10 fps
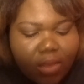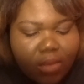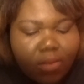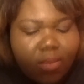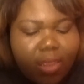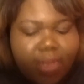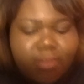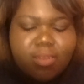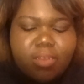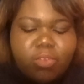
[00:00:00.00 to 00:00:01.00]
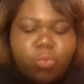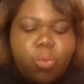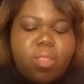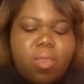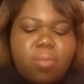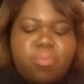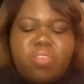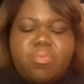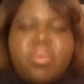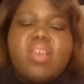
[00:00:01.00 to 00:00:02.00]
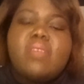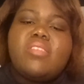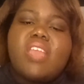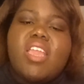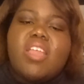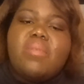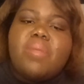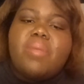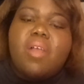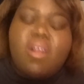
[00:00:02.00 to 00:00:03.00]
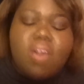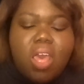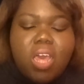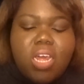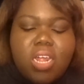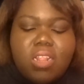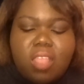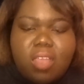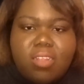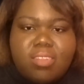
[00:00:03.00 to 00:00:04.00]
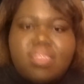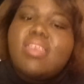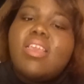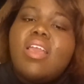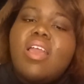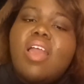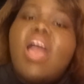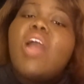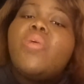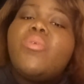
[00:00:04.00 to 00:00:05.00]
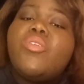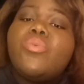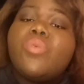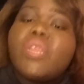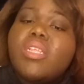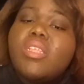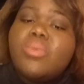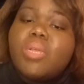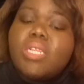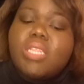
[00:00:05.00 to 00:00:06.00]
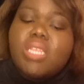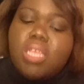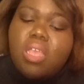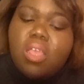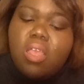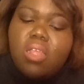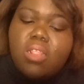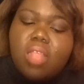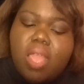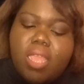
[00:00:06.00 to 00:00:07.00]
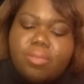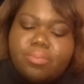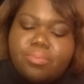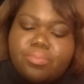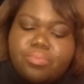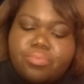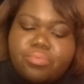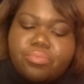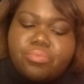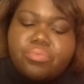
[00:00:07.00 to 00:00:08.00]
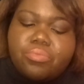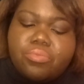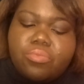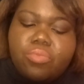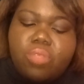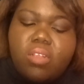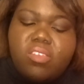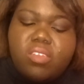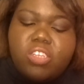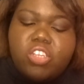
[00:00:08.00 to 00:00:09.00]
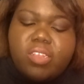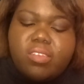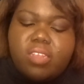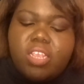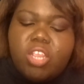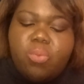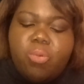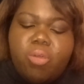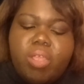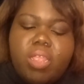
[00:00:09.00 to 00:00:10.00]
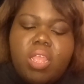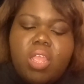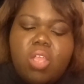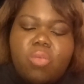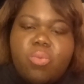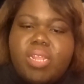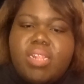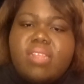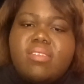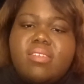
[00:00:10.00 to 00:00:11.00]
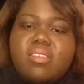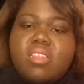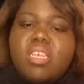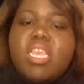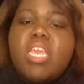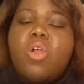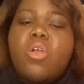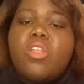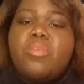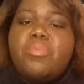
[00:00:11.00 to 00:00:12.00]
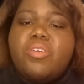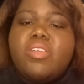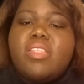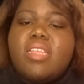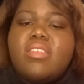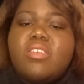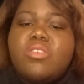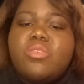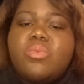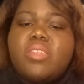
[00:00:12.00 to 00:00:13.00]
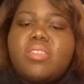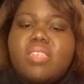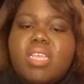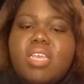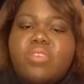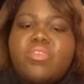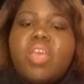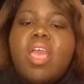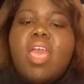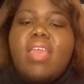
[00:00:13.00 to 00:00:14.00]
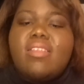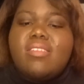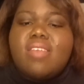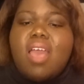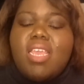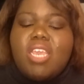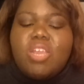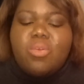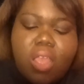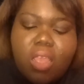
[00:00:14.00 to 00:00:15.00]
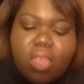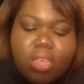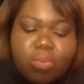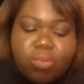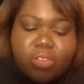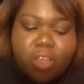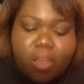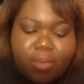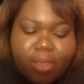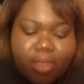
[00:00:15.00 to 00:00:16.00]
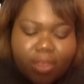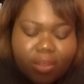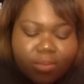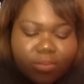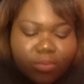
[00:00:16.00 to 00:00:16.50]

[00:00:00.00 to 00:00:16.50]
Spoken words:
Next is When a Breath Becomes Air by Paul Kalante. I would really like suggest anyone read this as looking on a book that deals with death and dying. It was heartbreaking.